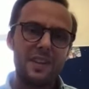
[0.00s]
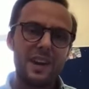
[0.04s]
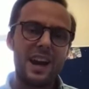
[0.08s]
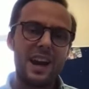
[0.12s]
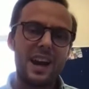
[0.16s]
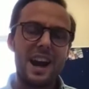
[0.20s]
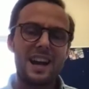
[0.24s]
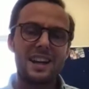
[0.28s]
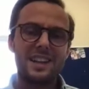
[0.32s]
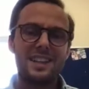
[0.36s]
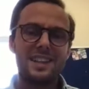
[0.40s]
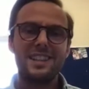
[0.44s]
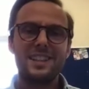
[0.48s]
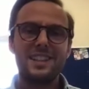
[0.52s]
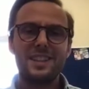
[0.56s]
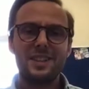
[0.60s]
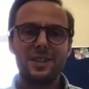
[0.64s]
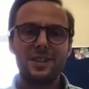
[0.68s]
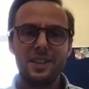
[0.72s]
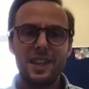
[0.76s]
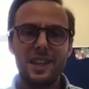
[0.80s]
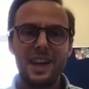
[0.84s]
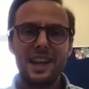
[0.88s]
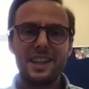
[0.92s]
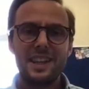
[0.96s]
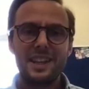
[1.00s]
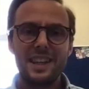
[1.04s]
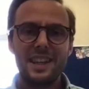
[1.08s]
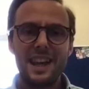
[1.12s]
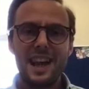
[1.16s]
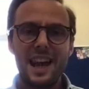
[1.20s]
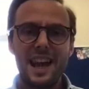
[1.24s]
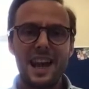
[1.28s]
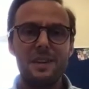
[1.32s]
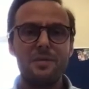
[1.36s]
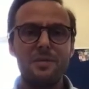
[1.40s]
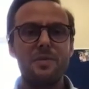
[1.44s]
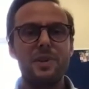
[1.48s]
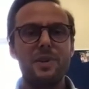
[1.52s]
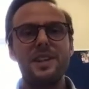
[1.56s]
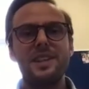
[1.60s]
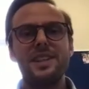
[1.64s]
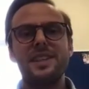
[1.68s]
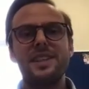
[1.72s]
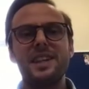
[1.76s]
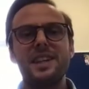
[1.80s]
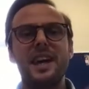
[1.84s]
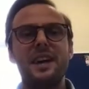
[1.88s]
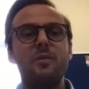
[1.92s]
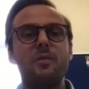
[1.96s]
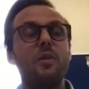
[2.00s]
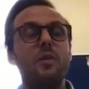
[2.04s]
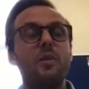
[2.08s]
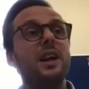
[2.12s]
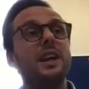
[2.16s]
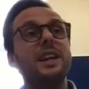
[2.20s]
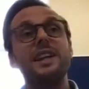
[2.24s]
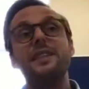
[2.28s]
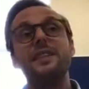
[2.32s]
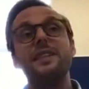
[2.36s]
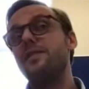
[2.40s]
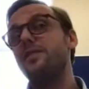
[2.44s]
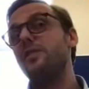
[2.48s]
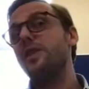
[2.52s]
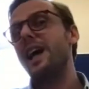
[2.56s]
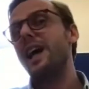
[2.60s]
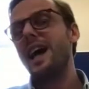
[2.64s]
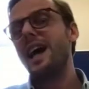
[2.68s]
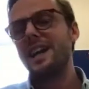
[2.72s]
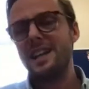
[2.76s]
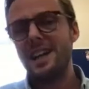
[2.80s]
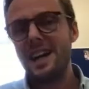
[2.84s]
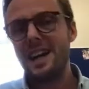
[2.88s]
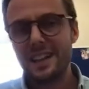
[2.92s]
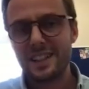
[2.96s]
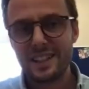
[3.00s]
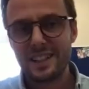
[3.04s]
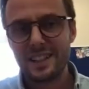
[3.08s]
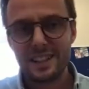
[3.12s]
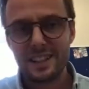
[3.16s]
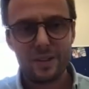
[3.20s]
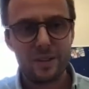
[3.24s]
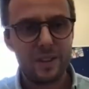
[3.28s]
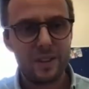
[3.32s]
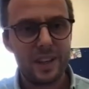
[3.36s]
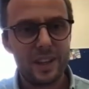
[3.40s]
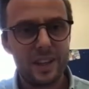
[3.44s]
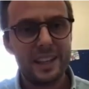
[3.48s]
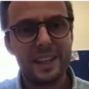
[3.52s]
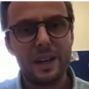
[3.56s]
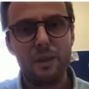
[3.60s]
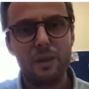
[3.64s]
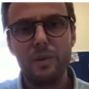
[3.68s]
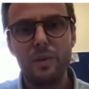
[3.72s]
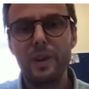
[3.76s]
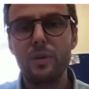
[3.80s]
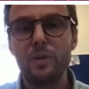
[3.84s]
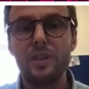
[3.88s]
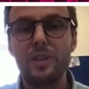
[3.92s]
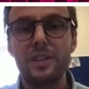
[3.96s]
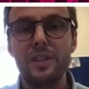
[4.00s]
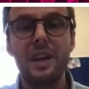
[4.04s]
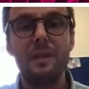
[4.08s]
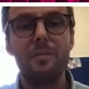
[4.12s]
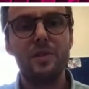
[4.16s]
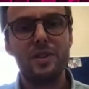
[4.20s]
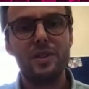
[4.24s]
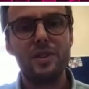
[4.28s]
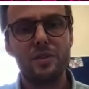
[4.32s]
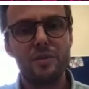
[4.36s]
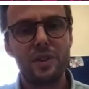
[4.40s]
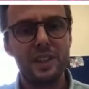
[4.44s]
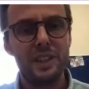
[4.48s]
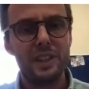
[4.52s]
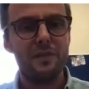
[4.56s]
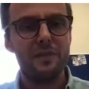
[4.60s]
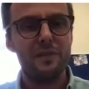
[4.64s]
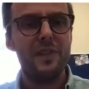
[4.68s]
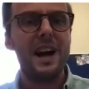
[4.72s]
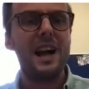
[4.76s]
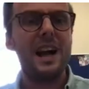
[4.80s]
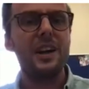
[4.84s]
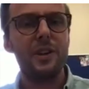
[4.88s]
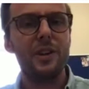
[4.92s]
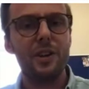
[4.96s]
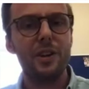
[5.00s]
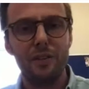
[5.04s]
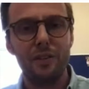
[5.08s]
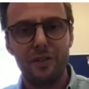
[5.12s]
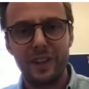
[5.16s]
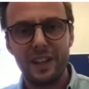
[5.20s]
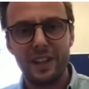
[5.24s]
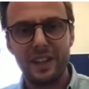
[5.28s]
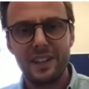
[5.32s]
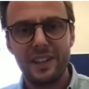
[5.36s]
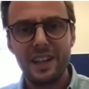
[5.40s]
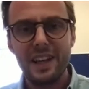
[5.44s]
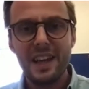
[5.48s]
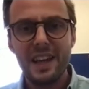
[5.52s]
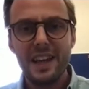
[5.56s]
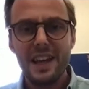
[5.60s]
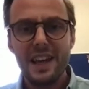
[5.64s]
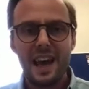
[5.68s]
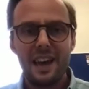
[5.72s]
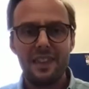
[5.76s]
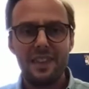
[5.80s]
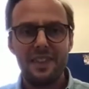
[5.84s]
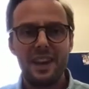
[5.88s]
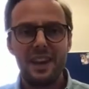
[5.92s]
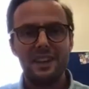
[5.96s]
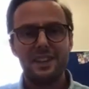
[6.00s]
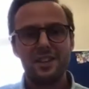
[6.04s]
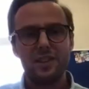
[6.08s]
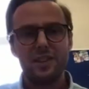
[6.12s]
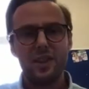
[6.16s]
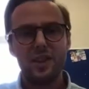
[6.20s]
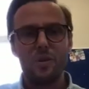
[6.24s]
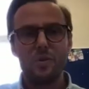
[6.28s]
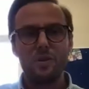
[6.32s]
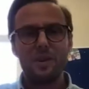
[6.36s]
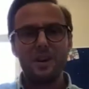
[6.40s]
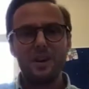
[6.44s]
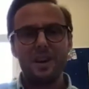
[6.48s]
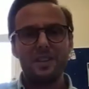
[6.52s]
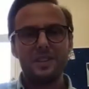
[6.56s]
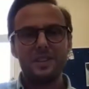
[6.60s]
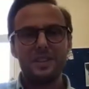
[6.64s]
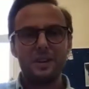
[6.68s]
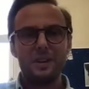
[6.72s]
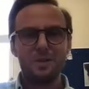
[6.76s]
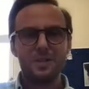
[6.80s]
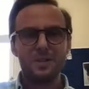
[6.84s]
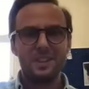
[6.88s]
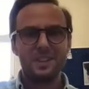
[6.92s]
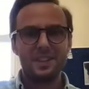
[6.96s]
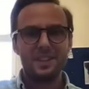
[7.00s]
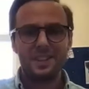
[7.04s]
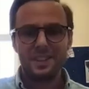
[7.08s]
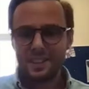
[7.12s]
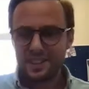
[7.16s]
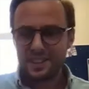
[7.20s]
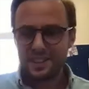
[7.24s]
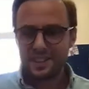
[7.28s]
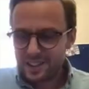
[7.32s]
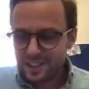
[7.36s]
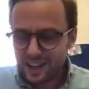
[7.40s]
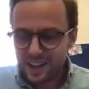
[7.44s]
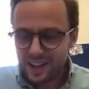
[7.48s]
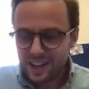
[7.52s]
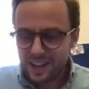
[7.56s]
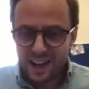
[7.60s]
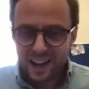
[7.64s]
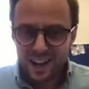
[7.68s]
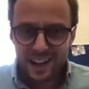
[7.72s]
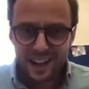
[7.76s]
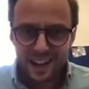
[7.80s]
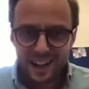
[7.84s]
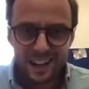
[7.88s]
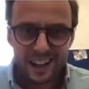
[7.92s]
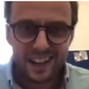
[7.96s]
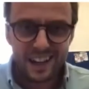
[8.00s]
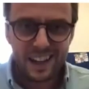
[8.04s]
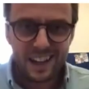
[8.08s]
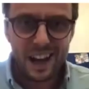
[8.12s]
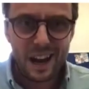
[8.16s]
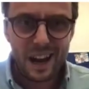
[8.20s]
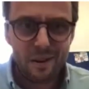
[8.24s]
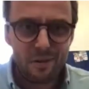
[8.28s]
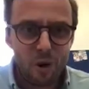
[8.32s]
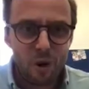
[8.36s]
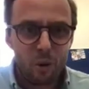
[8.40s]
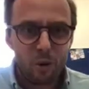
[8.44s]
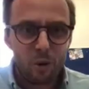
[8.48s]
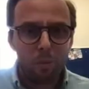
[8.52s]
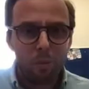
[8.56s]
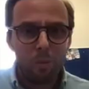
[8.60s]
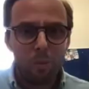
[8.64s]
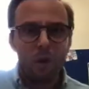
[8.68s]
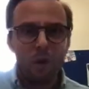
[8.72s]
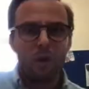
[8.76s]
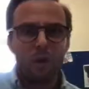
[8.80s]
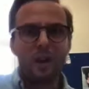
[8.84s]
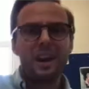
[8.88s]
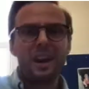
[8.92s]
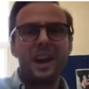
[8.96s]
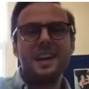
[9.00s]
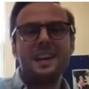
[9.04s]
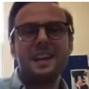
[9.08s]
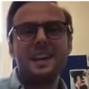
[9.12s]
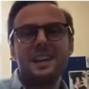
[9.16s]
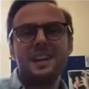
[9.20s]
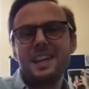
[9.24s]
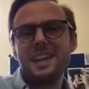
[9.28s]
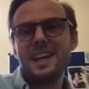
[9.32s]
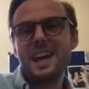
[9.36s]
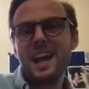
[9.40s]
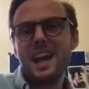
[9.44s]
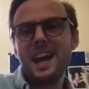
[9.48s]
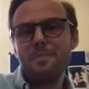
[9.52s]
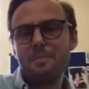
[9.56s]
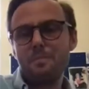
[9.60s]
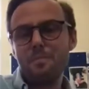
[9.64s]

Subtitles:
access to data, and we say, well, if we had access to data, we could demonstrate the value of it. And so there is this a roadblock, and here